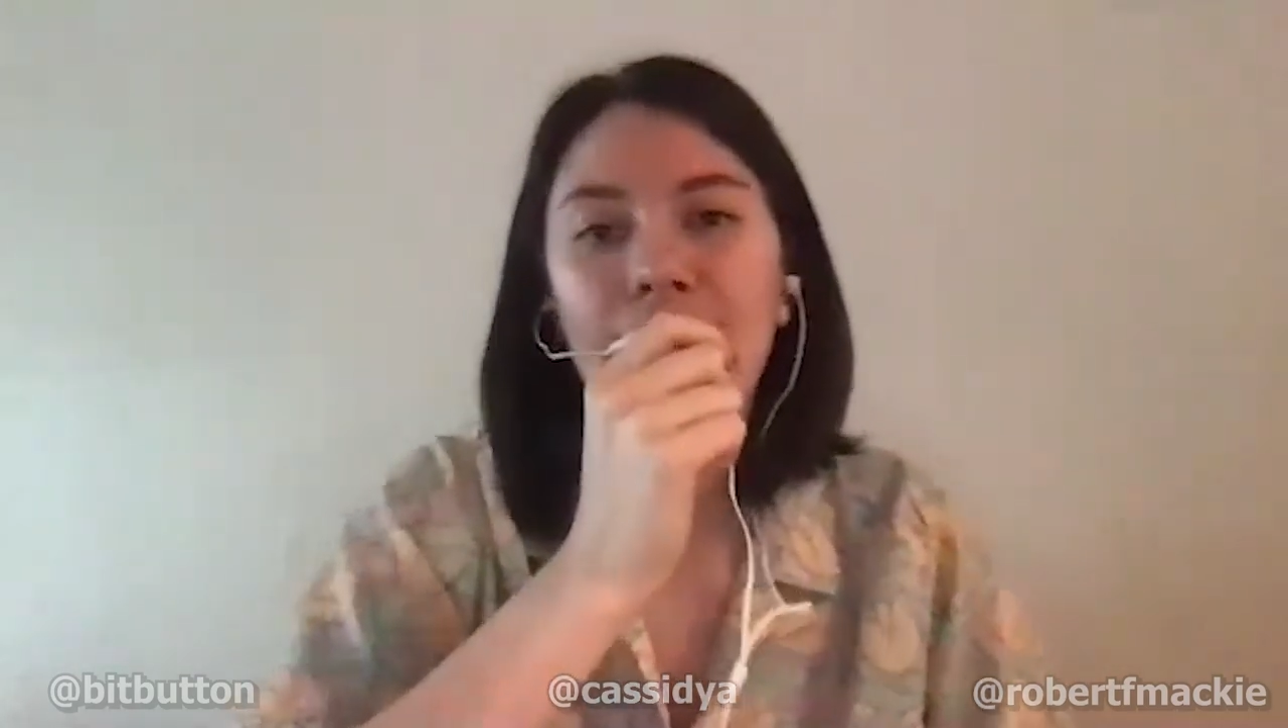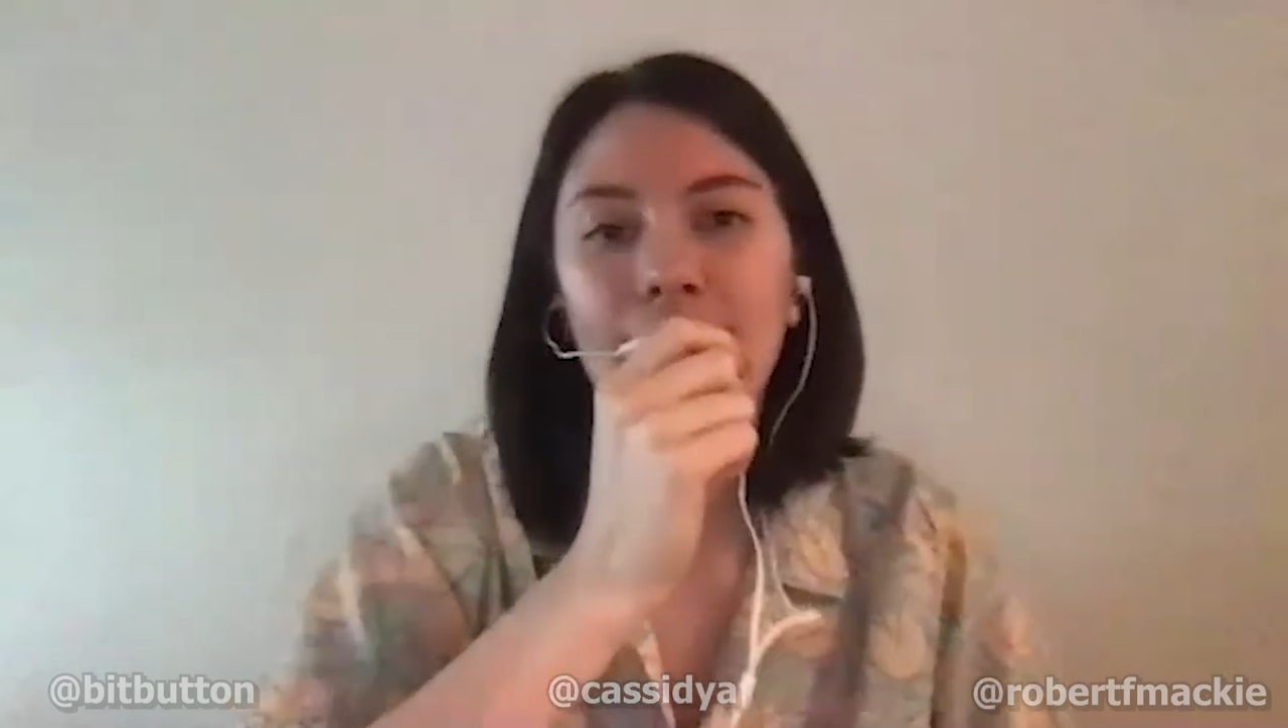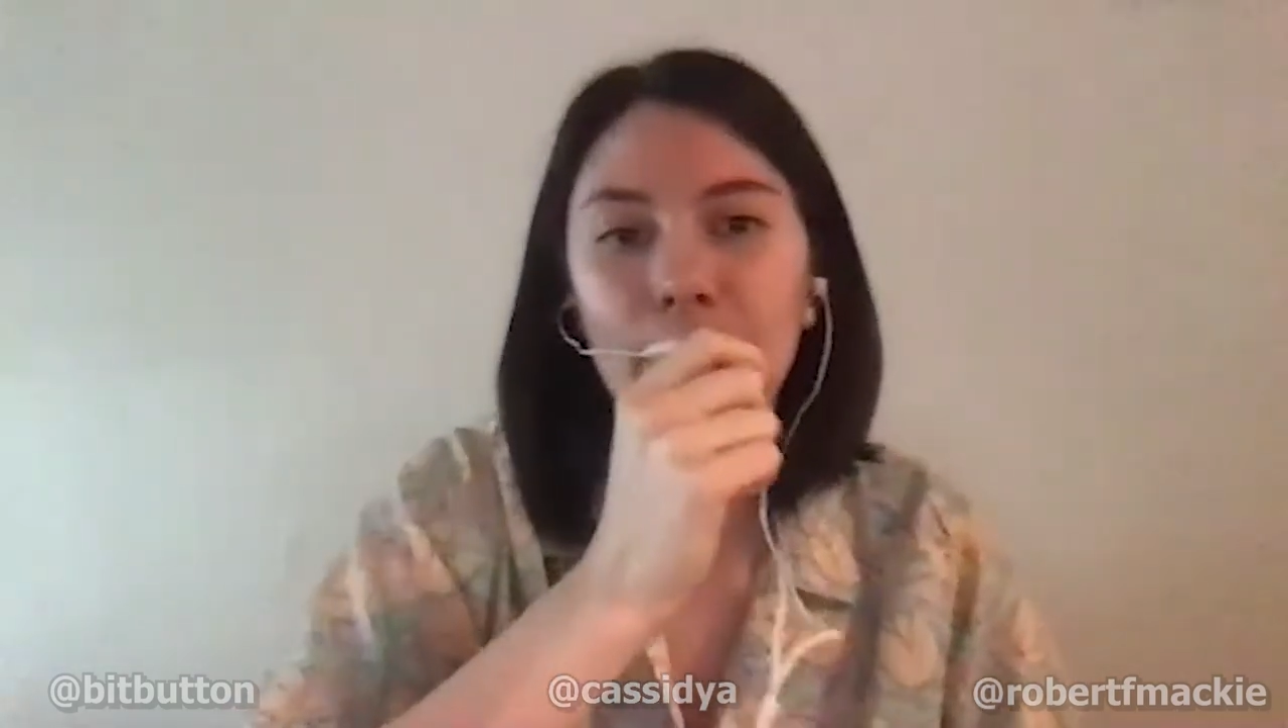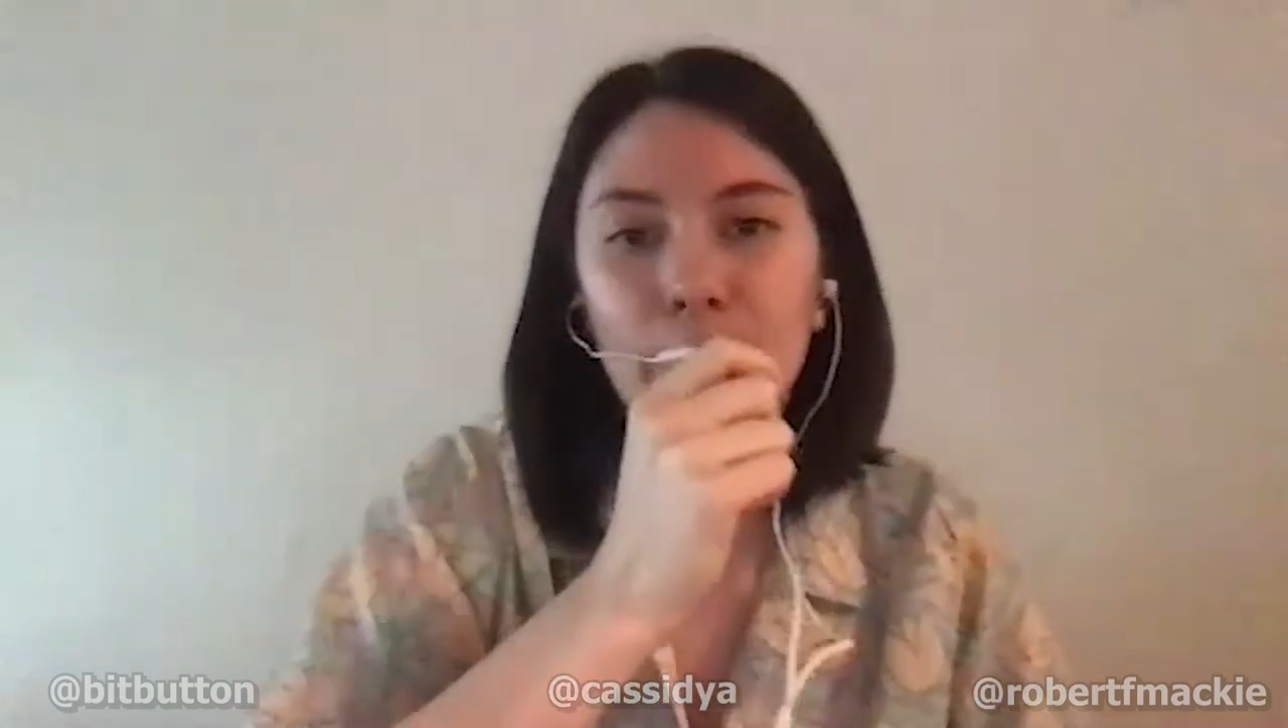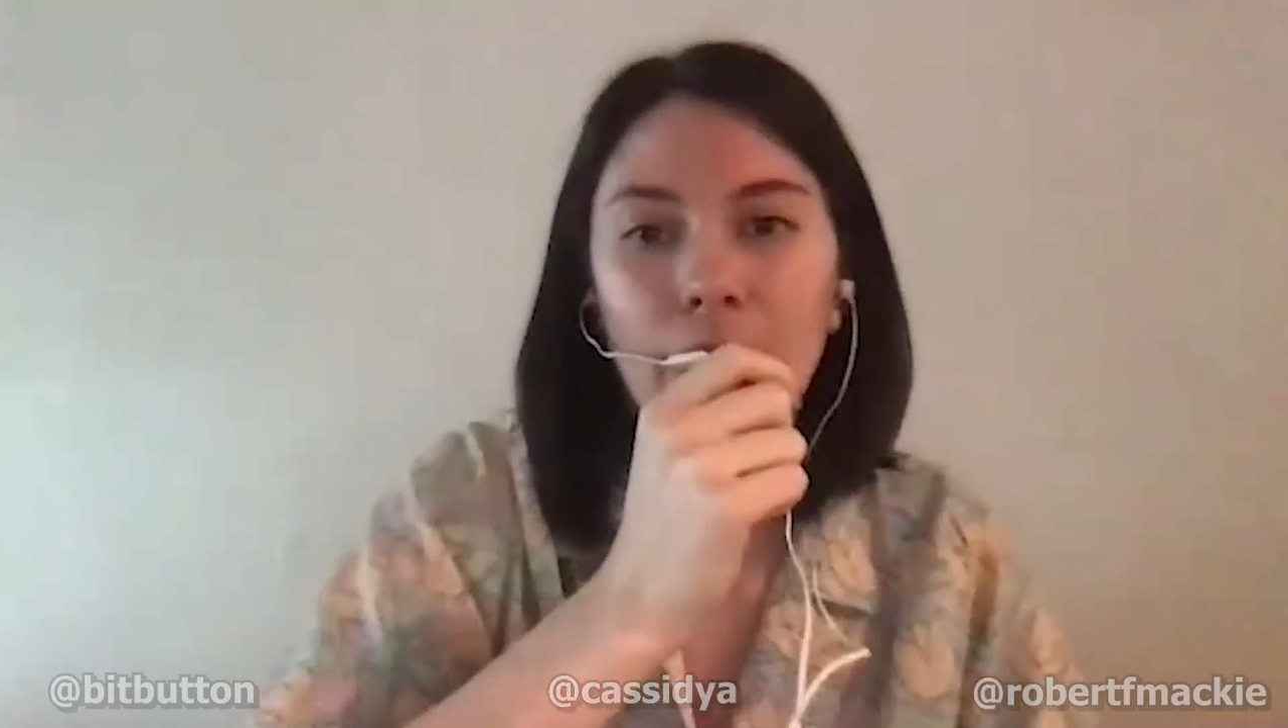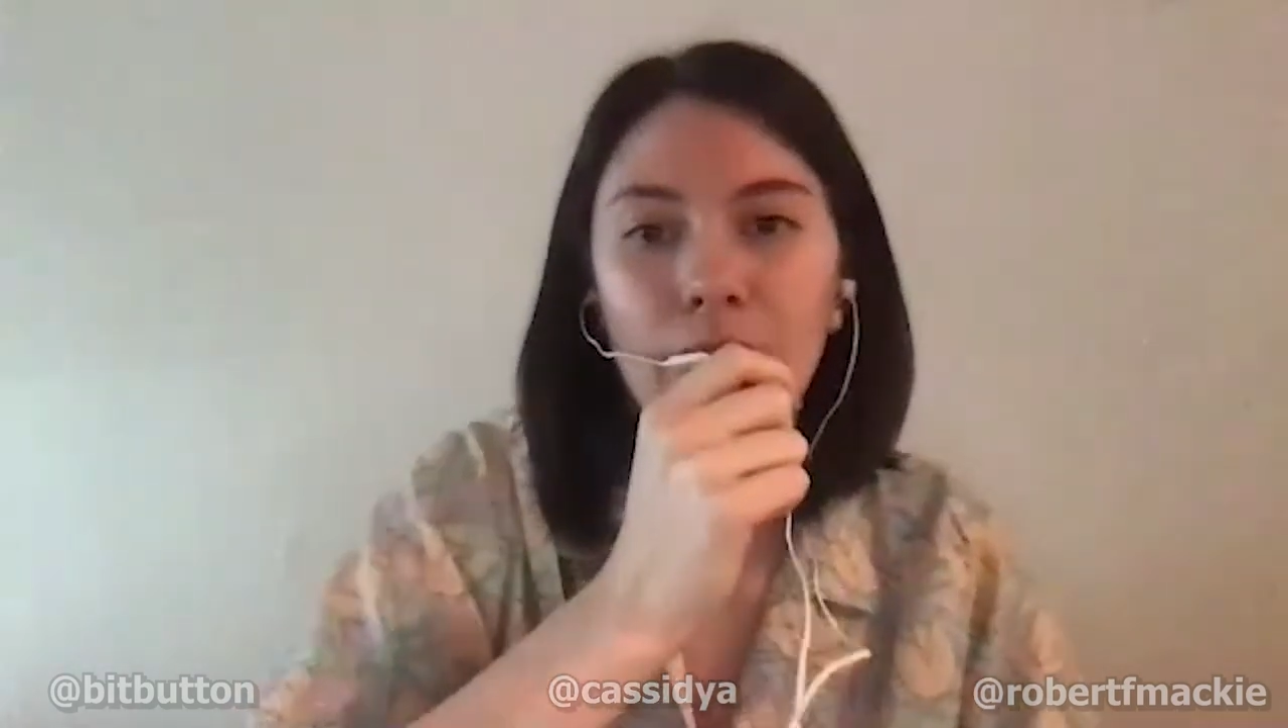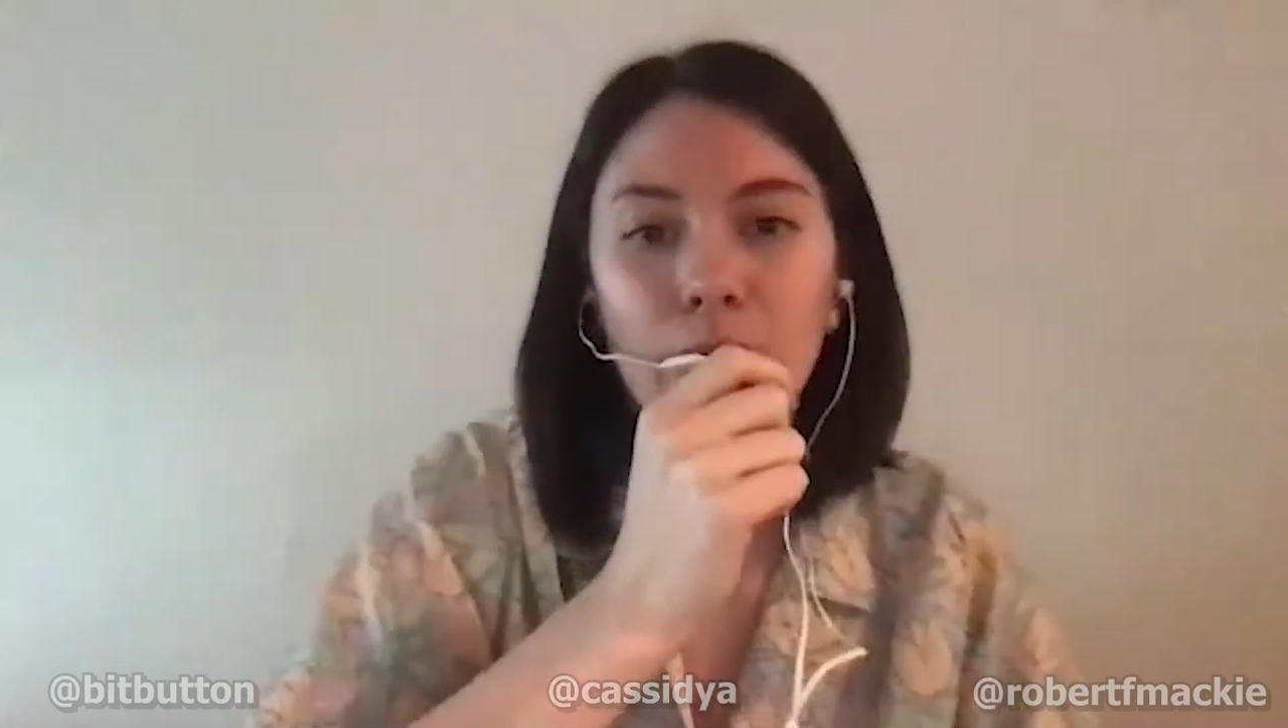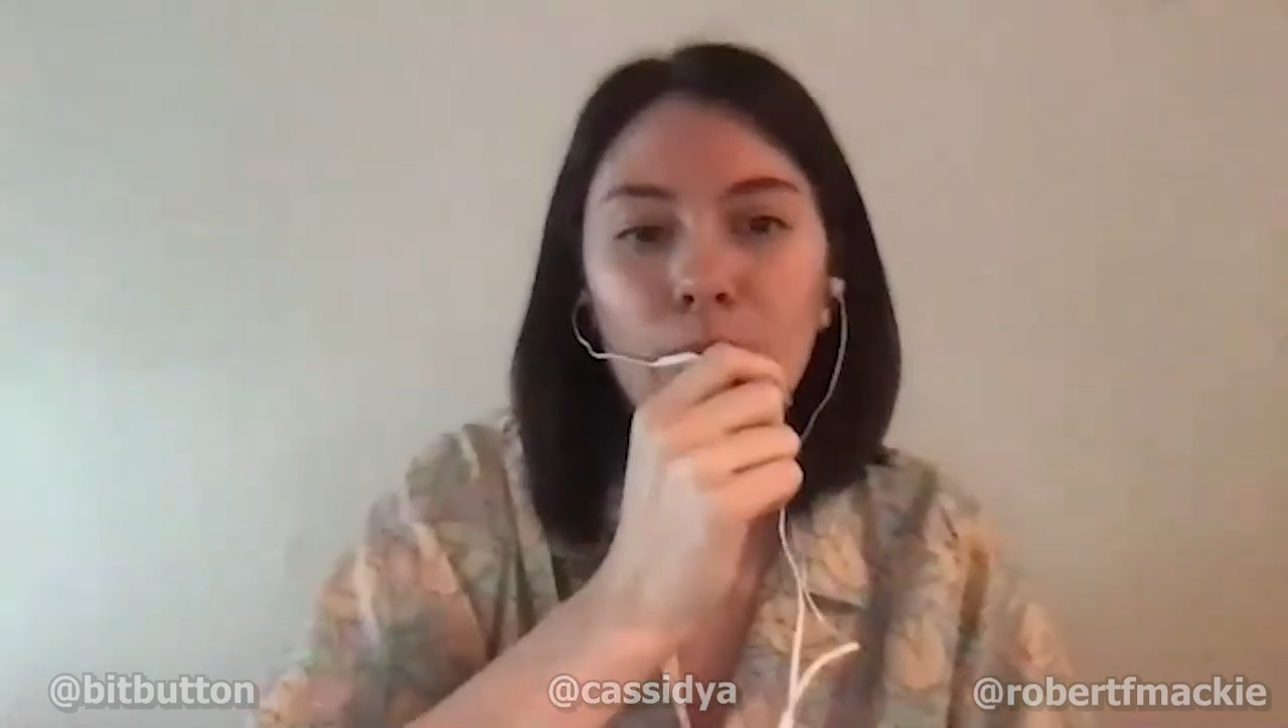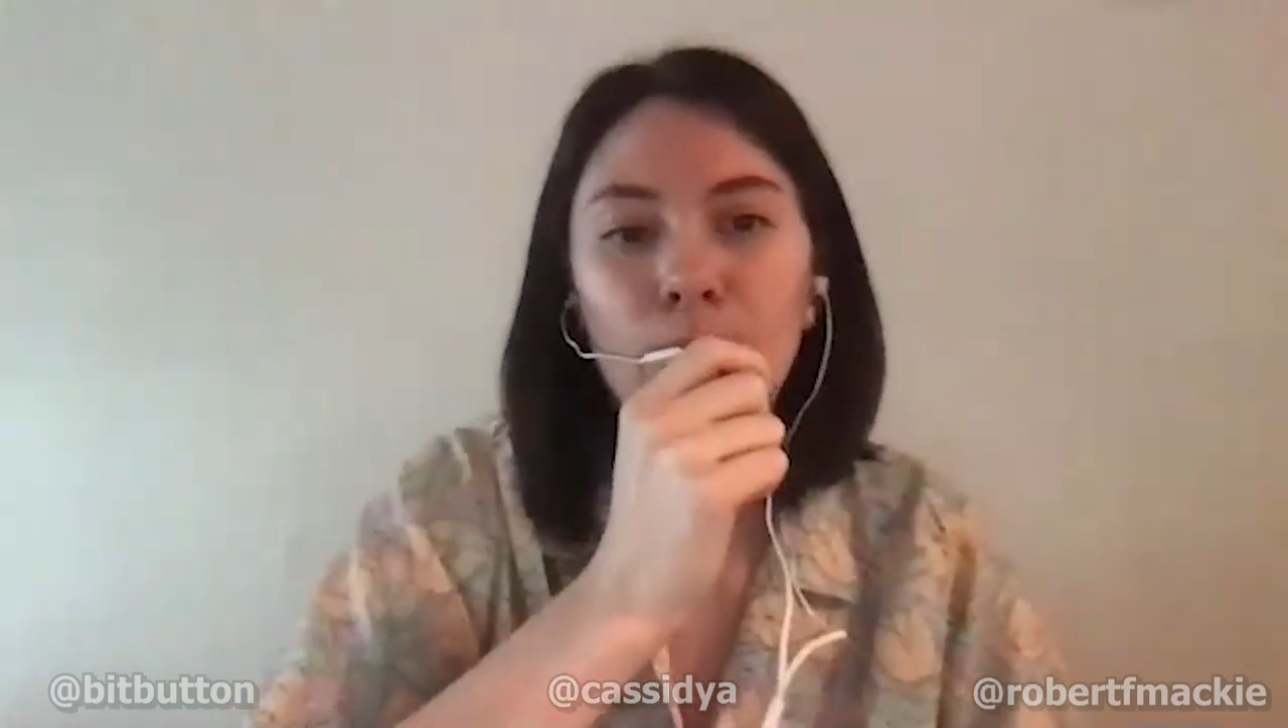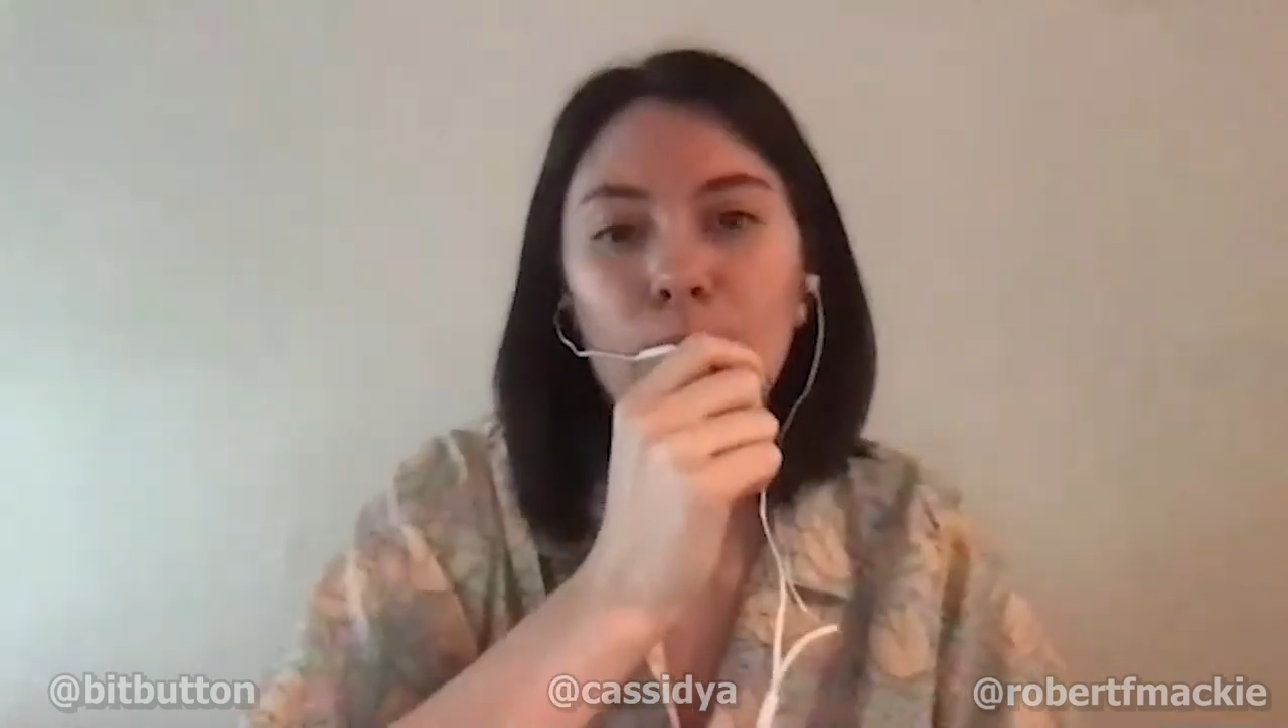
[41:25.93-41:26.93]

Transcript: eyeball.